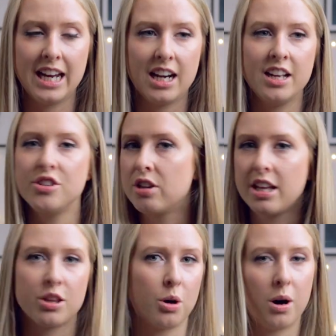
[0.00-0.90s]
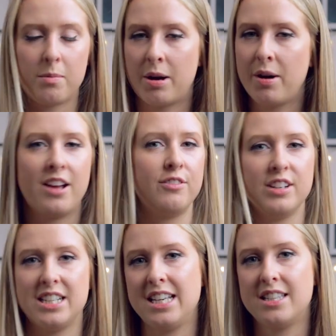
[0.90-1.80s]
He literally thought about
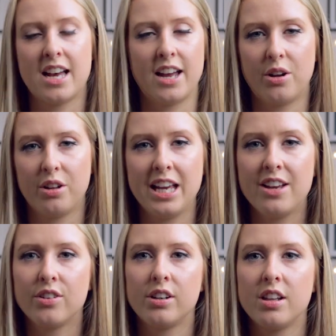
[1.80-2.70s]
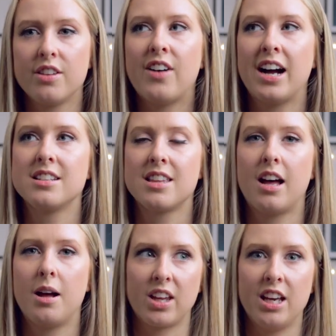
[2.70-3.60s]
every detail, even the fact
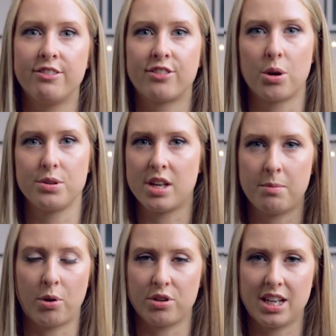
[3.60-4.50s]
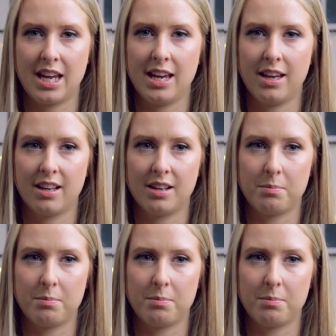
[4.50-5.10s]
that he froze her body